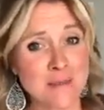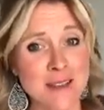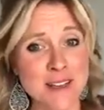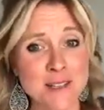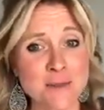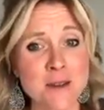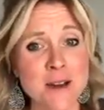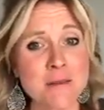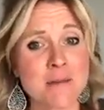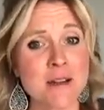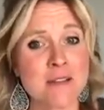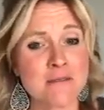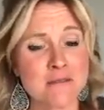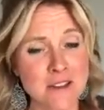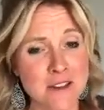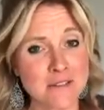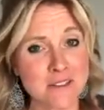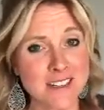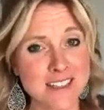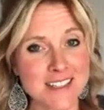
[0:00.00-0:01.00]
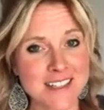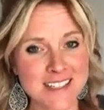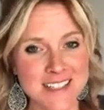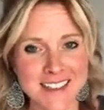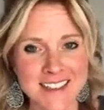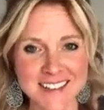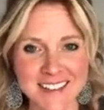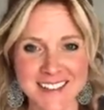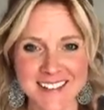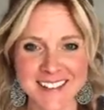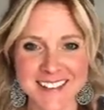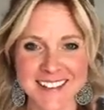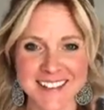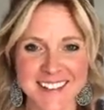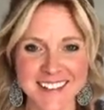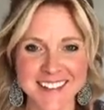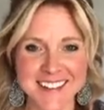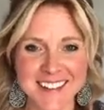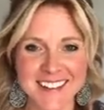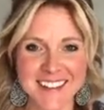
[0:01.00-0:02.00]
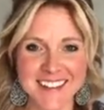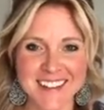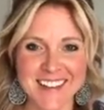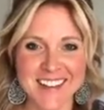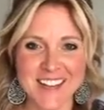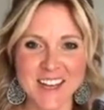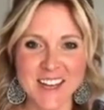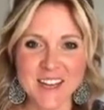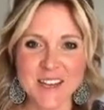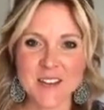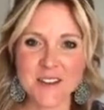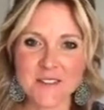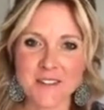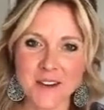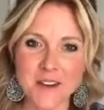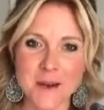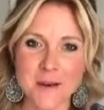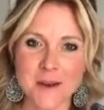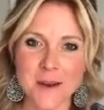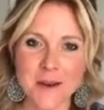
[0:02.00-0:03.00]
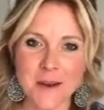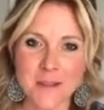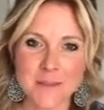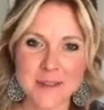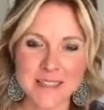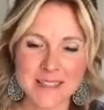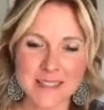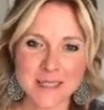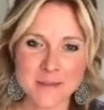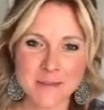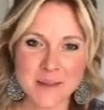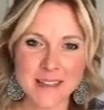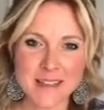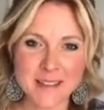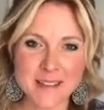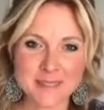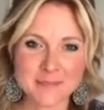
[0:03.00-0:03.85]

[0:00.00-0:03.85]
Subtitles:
He's one of my favorites. You're very welcome, Elizabeth.